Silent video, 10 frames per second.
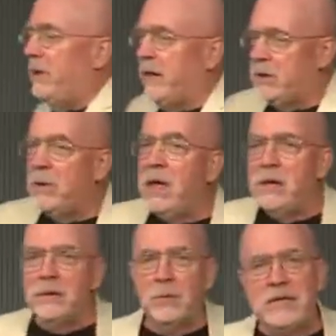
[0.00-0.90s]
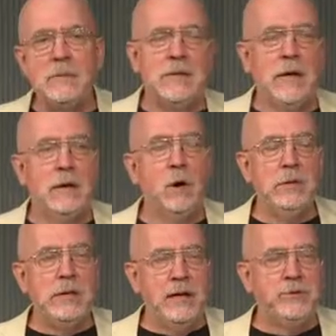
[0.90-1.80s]
thank you. So it seems like
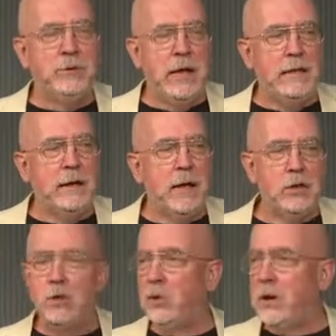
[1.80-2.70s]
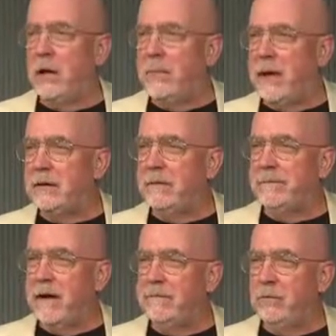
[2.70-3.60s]
only yesterday that I showed up at
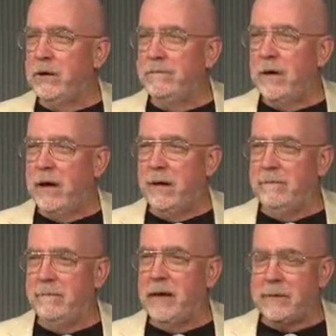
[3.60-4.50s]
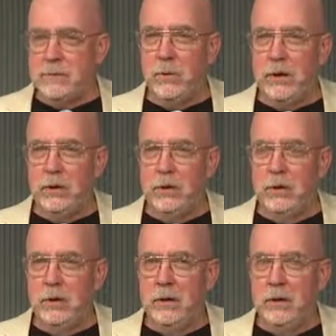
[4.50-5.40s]
545 Tech Square,
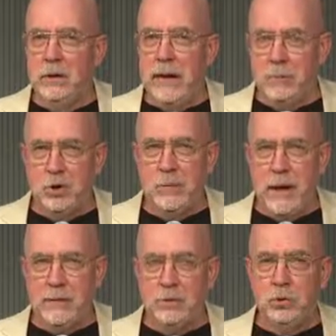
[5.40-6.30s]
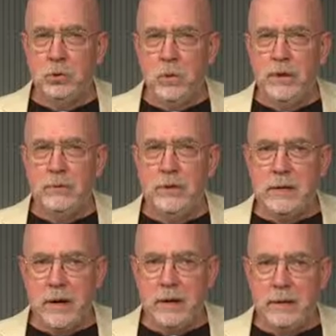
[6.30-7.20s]
Cambridge, Mass.
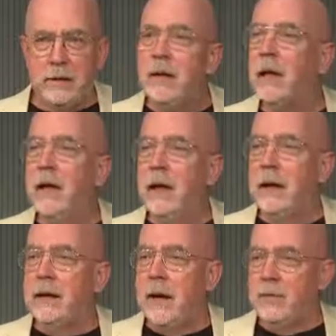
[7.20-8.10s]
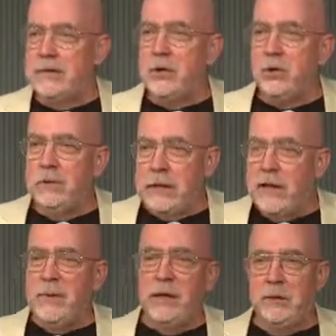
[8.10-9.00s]
02139, and I was issued the
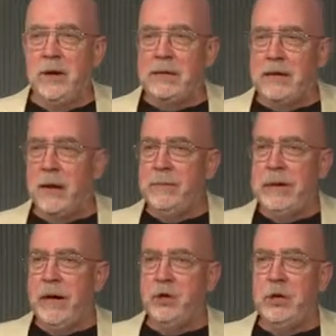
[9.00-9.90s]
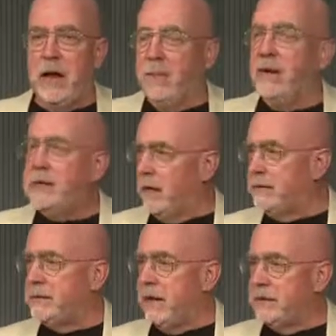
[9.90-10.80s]
email address
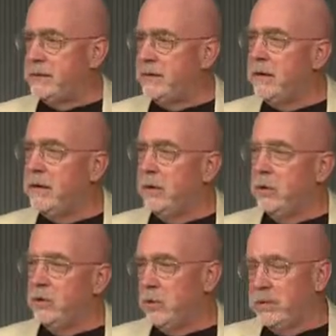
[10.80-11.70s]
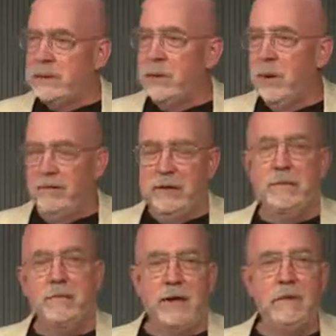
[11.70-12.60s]
mph@MIT-LCS, which was the equivalent
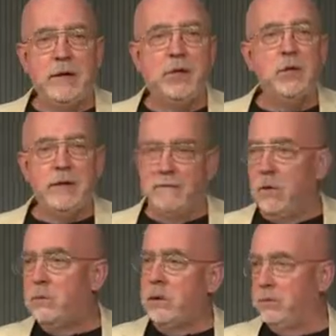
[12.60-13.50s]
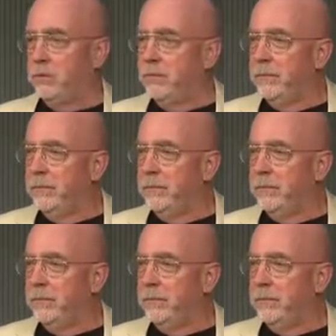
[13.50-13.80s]
of a 5-digit phone number.